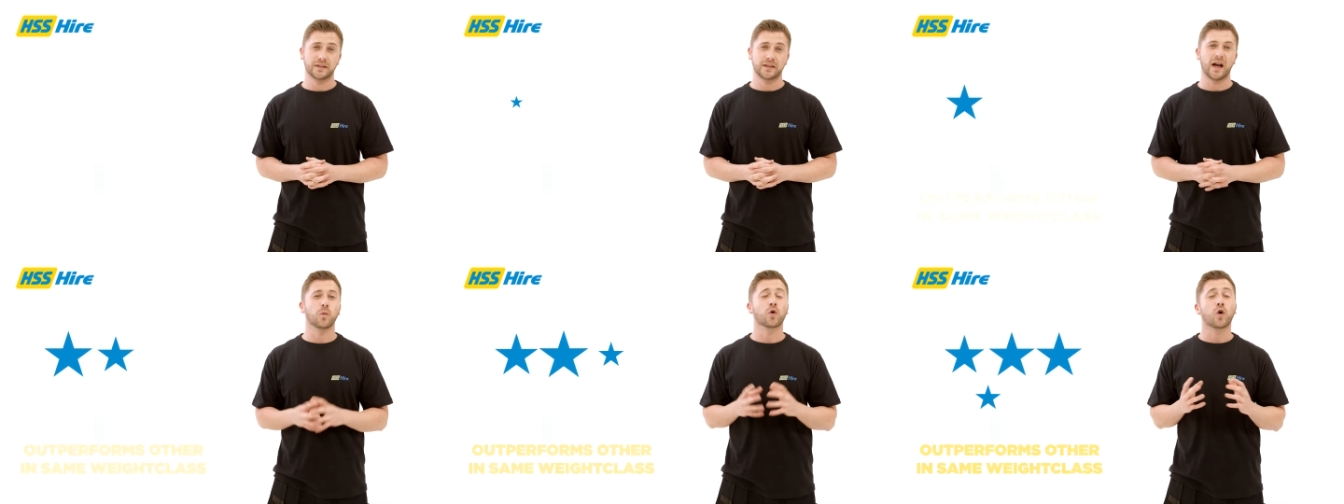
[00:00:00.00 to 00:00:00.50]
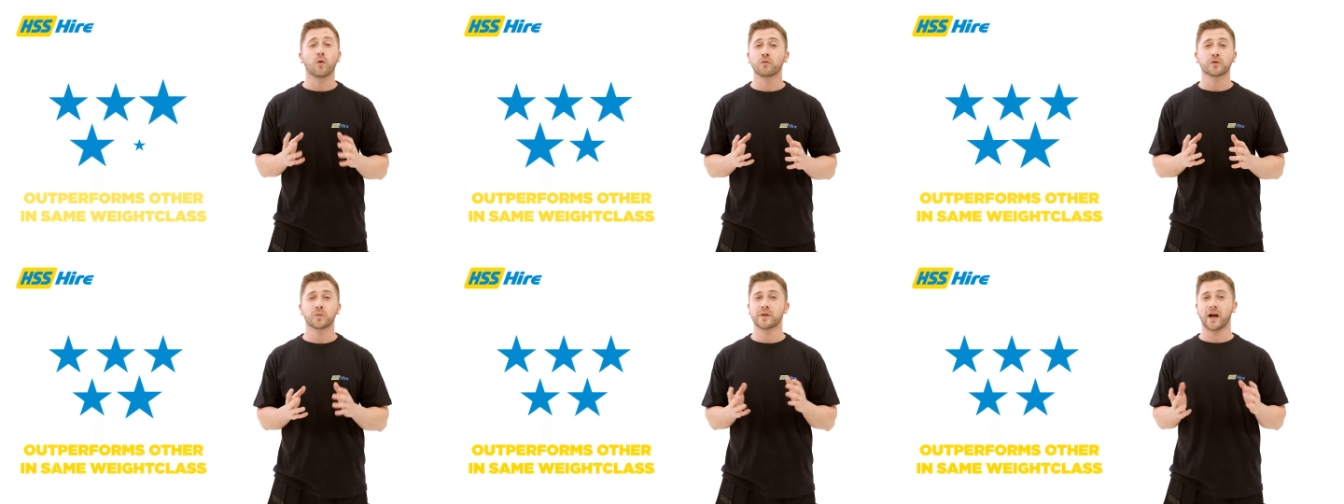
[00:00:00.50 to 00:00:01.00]
and will
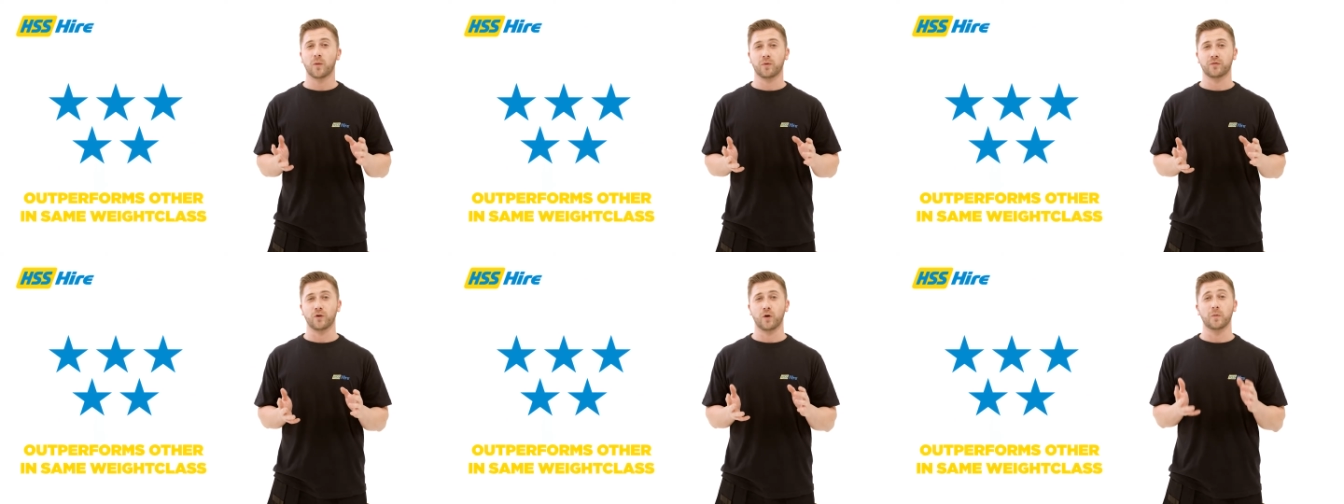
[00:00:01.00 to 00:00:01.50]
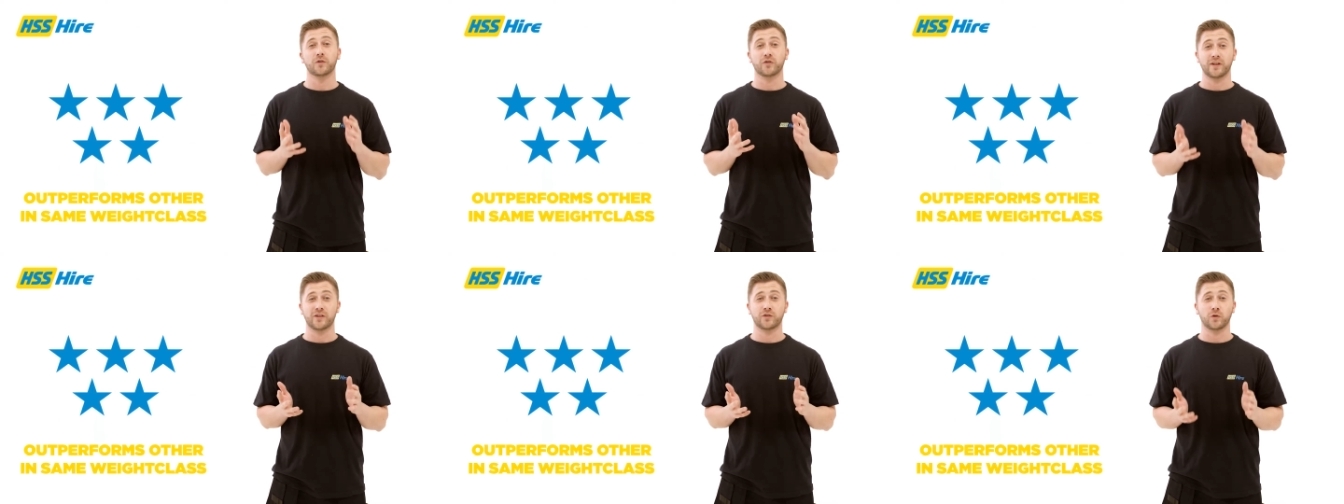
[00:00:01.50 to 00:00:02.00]
comfortably outperform
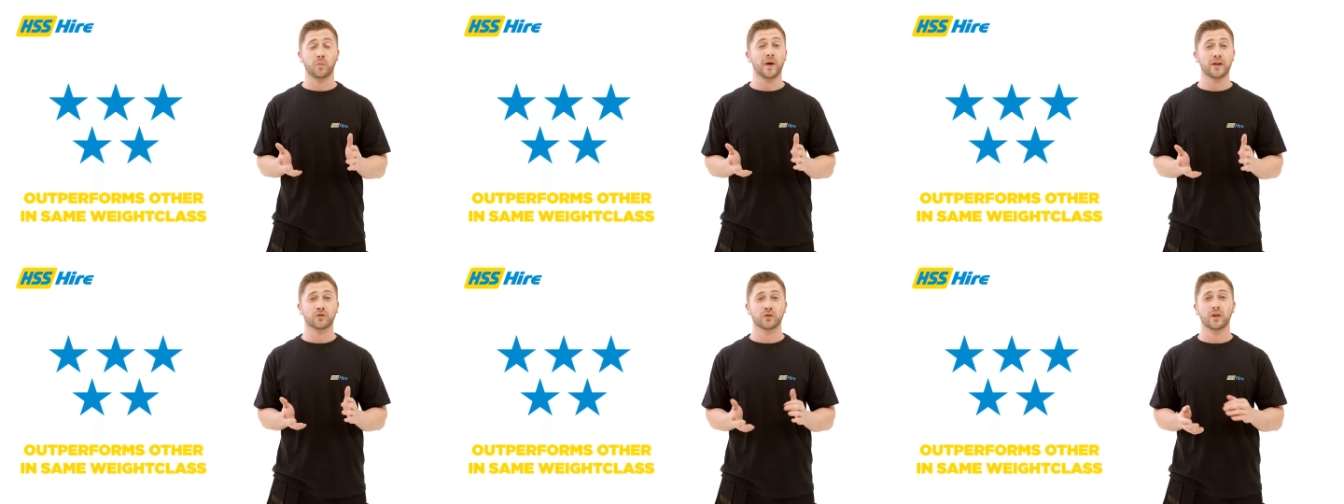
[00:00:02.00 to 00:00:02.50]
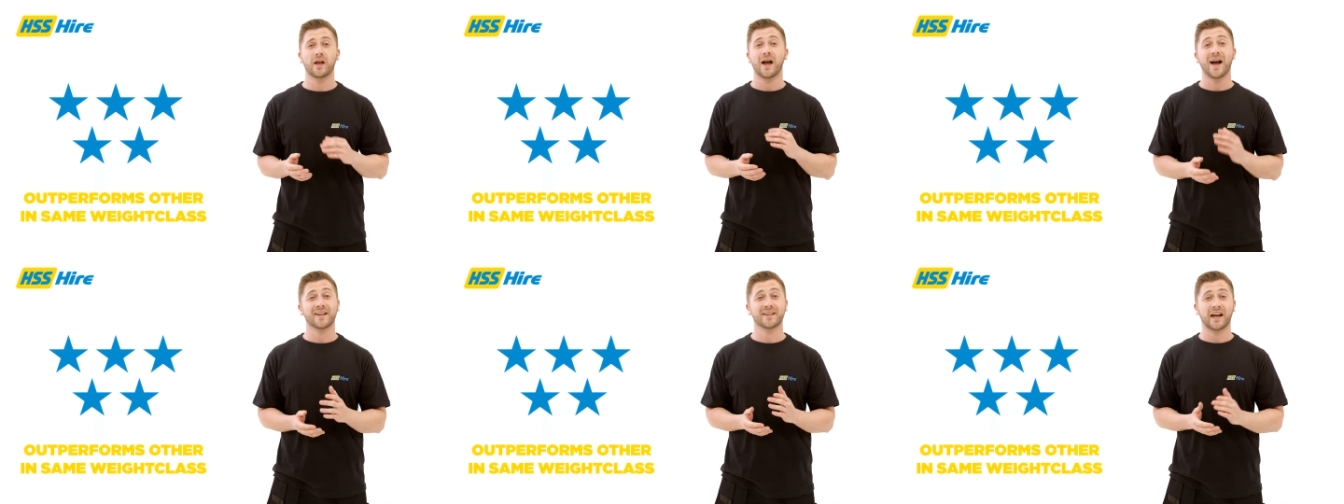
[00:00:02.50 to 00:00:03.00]
traditional petrol
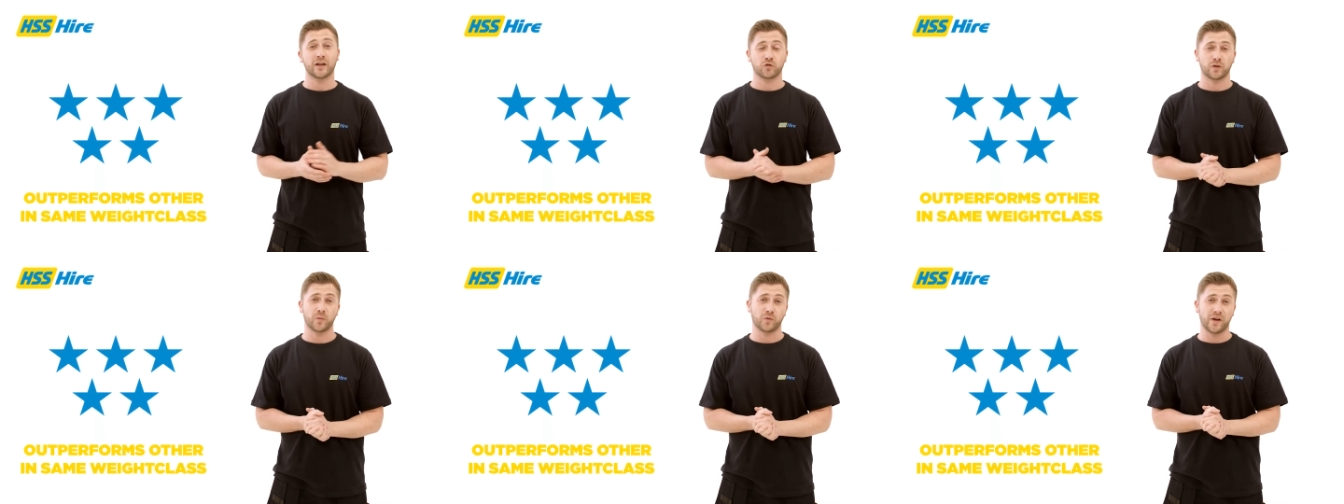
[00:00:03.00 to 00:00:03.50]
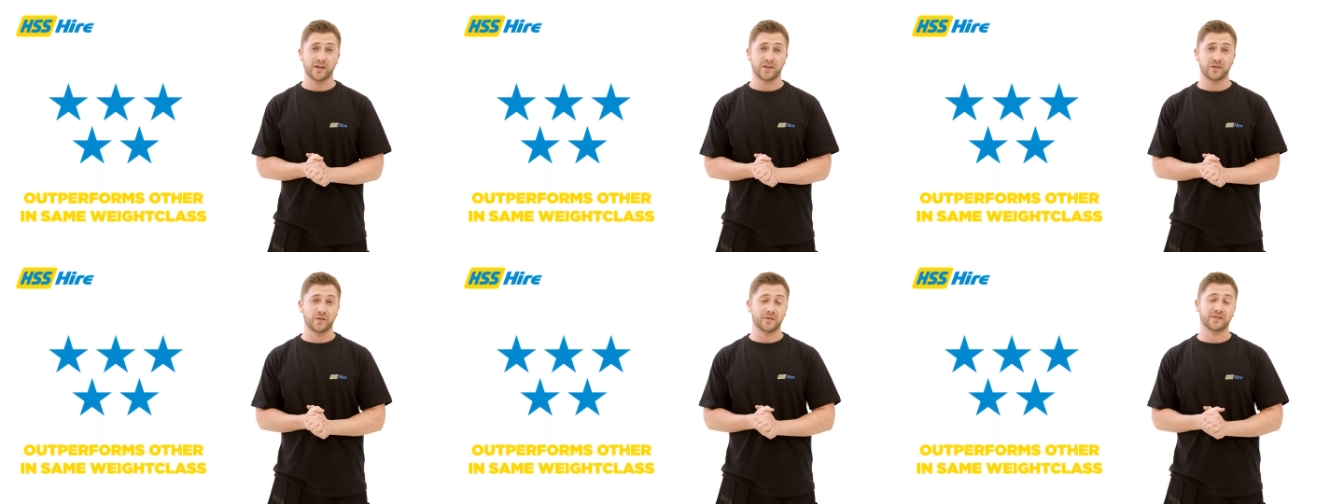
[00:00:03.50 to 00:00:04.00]
and hydraulic breakers
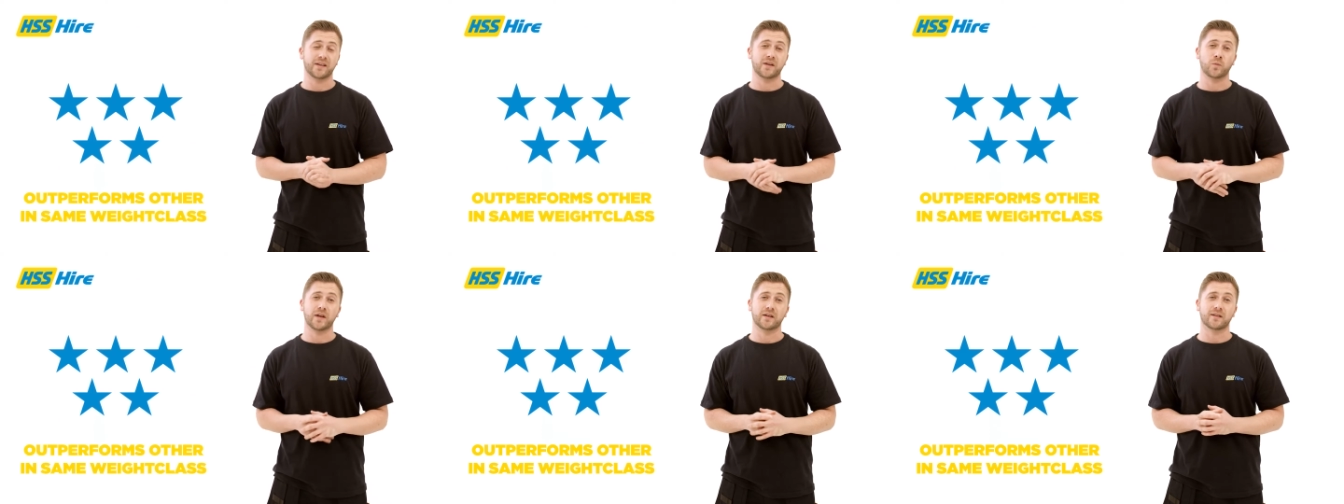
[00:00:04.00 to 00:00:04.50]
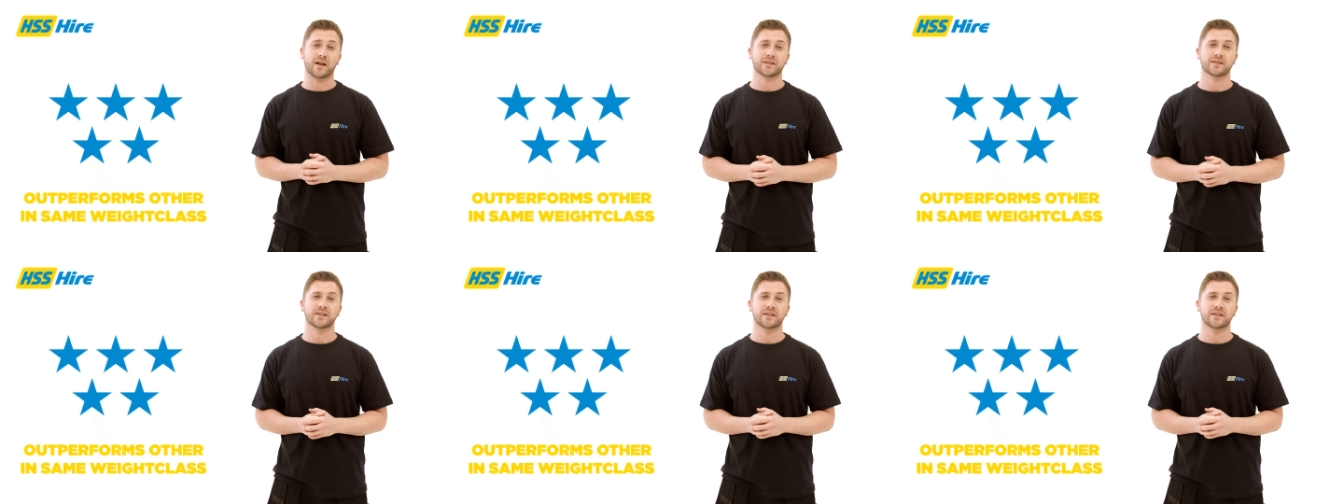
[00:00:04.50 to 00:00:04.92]
of the same weight class.